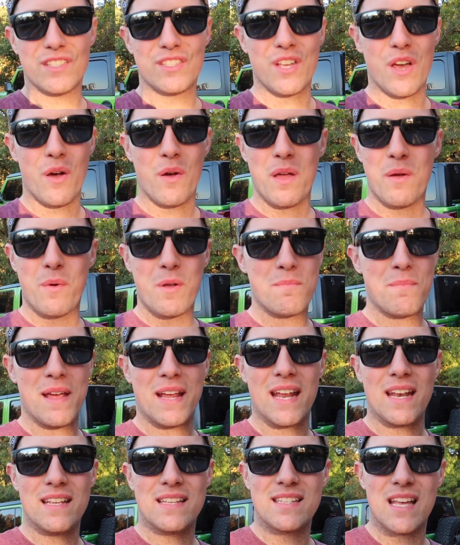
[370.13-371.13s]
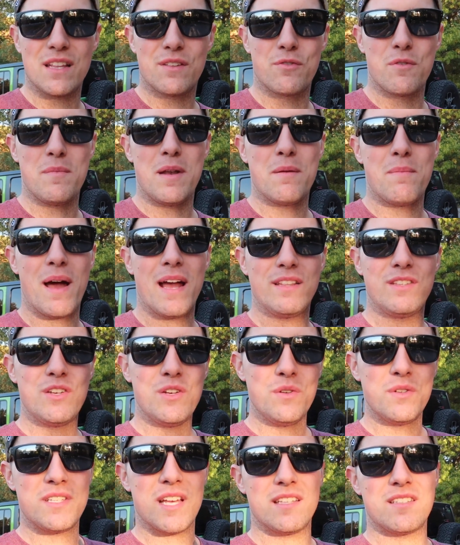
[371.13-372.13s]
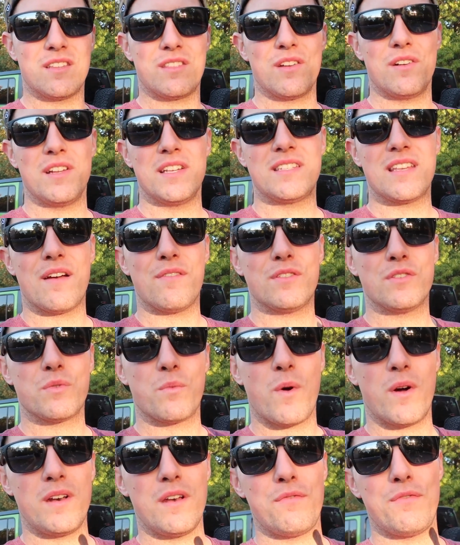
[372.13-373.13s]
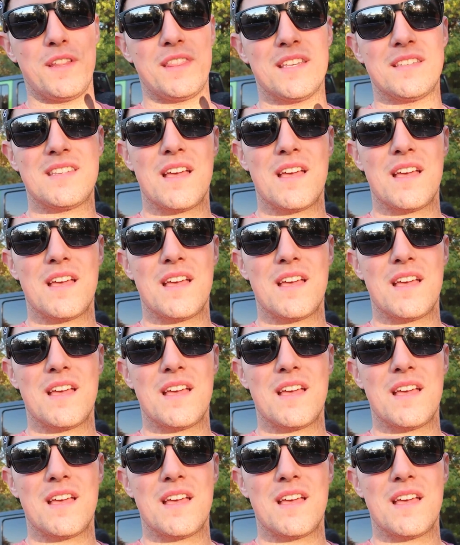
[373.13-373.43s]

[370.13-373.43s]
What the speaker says: so it wouldn't make any sense for me to buy 2 sets of 37s, one to fit the